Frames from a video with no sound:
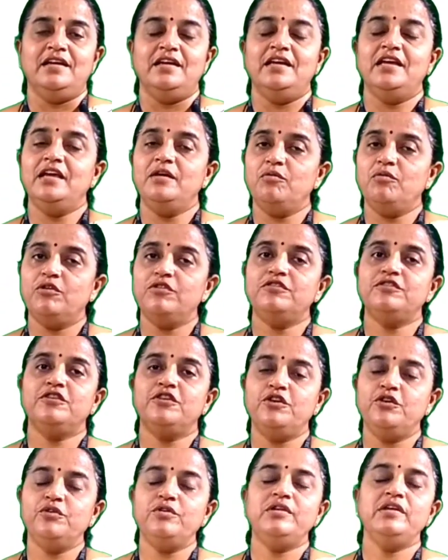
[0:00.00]
He was
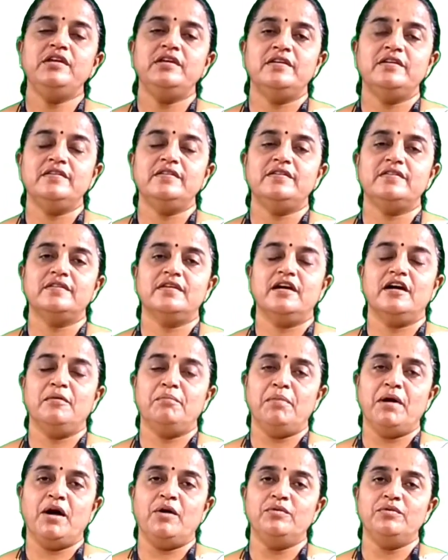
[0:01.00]
curious
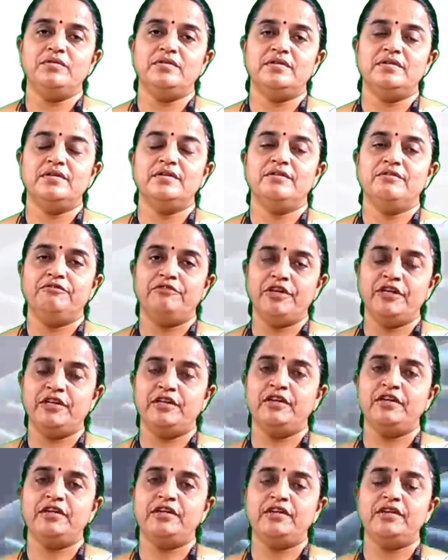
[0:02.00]
about
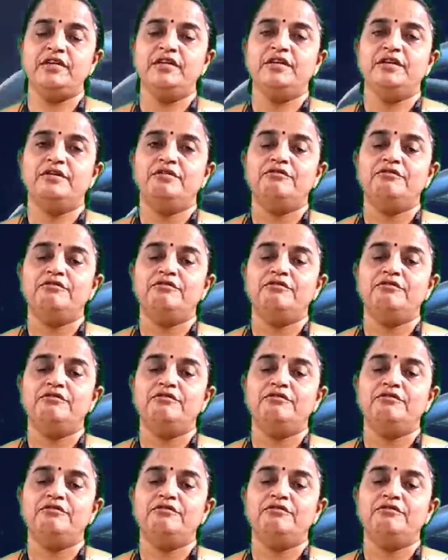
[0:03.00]
whether